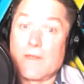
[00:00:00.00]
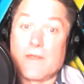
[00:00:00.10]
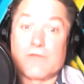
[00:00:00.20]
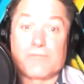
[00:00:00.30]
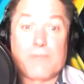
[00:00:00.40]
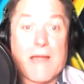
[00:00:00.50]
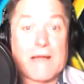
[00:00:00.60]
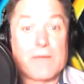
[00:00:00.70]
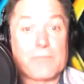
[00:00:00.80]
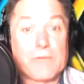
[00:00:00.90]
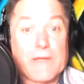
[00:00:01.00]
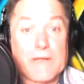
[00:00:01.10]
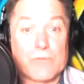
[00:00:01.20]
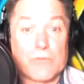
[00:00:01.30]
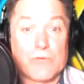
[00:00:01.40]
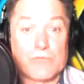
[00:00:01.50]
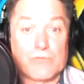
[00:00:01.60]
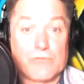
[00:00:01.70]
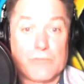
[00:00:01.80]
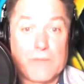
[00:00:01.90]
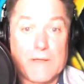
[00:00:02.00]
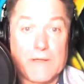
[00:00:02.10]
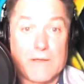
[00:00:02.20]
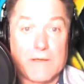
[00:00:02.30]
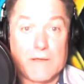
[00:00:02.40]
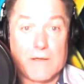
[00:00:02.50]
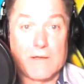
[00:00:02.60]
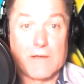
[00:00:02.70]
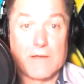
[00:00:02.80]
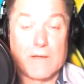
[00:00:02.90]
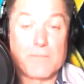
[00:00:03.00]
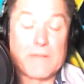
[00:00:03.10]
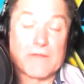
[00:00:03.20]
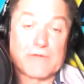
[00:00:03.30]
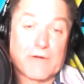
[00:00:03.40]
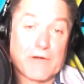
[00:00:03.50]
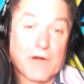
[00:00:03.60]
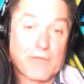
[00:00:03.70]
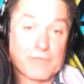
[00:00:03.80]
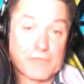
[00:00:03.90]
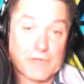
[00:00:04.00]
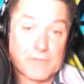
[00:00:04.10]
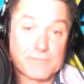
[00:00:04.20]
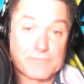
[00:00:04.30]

His backup plan was to be a military officer.